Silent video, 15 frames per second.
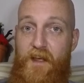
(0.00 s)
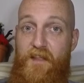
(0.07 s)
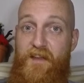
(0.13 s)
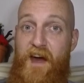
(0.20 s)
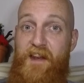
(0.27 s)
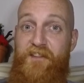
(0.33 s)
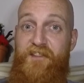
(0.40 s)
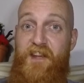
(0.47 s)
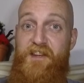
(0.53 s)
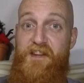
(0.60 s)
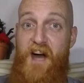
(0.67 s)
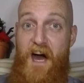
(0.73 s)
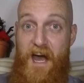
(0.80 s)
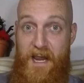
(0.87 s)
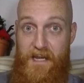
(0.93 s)
That is a
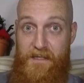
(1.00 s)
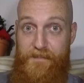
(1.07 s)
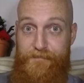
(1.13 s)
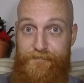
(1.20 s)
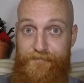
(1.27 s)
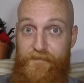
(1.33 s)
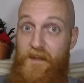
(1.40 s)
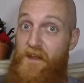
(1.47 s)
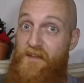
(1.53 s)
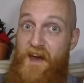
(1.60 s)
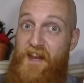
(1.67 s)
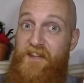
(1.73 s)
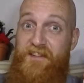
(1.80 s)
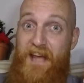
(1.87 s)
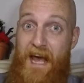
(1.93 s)
9.
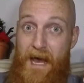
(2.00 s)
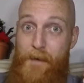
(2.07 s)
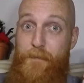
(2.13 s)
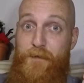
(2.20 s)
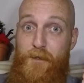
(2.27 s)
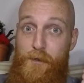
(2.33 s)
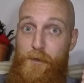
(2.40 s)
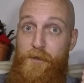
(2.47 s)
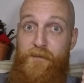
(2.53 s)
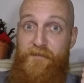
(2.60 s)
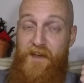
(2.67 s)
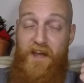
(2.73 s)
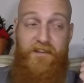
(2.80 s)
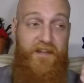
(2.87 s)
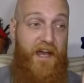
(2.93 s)
That is absolutely
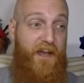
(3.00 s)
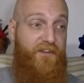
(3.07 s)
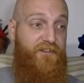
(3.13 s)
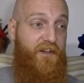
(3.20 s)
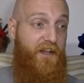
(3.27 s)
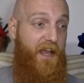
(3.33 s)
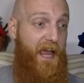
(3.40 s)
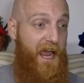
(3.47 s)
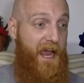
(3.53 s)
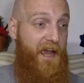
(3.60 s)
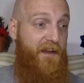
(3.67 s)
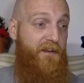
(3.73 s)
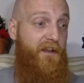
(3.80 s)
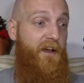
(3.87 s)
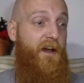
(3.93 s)
fantastic.
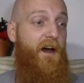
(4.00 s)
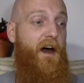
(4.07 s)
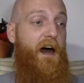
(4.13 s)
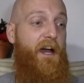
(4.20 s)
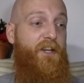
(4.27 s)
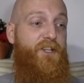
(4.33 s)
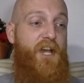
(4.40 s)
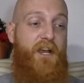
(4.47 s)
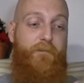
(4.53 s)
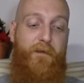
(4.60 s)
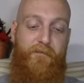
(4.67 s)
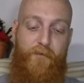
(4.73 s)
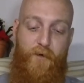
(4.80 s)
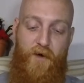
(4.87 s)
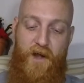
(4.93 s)
And I checked
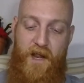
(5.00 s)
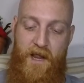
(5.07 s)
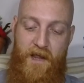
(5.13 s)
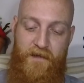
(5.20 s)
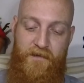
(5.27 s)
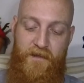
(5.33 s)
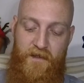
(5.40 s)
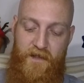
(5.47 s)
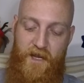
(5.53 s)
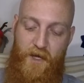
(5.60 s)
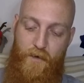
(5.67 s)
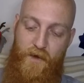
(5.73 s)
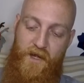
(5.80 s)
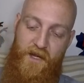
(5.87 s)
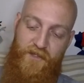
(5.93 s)
beforehand.
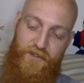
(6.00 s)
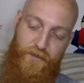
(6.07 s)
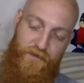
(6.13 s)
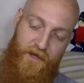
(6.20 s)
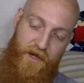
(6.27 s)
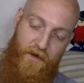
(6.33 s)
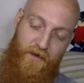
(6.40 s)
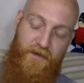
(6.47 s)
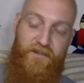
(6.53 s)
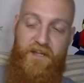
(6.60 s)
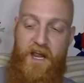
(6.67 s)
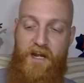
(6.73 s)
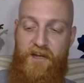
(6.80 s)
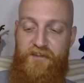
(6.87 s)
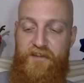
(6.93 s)
Ingredients are there.
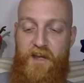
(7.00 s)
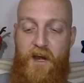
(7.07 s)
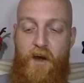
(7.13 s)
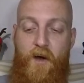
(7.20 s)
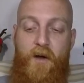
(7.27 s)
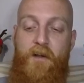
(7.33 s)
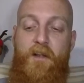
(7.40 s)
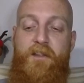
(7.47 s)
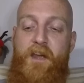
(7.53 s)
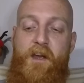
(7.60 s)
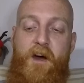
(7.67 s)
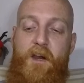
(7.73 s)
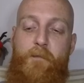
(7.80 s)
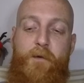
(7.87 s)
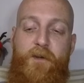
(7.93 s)
Date is there. They
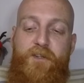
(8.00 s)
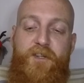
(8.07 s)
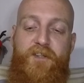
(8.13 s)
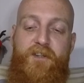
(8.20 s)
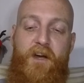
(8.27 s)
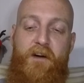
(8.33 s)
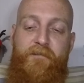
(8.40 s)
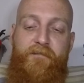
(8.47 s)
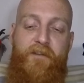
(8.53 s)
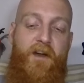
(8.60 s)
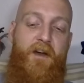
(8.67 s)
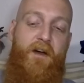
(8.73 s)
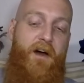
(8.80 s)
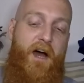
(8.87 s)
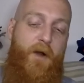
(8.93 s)
got a bunch of stuff.
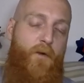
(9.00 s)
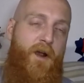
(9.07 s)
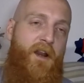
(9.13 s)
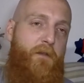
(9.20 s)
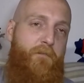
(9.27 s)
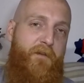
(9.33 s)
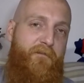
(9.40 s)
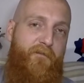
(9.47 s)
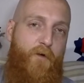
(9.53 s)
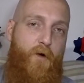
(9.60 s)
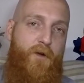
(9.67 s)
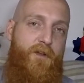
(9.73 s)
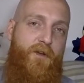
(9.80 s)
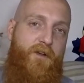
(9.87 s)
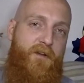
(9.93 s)
I read it
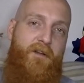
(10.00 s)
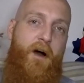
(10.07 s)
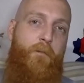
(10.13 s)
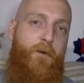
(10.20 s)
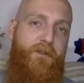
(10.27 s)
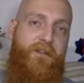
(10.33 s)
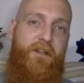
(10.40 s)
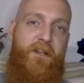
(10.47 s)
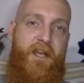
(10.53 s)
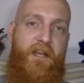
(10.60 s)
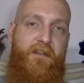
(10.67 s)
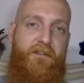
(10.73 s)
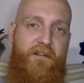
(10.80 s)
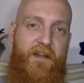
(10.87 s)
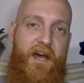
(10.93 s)
before. I'll put the
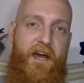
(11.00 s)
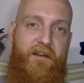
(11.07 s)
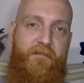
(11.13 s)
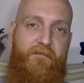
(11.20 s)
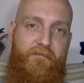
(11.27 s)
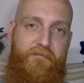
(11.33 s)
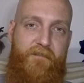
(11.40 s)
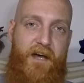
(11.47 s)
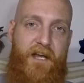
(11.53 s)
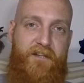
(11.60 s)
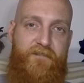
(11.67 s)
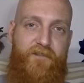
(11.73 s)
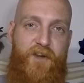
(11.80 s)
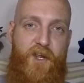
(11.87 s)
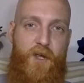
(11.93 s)
link to that
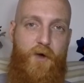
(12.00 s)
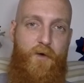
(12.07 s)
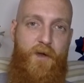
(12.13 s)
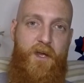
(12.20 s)
last video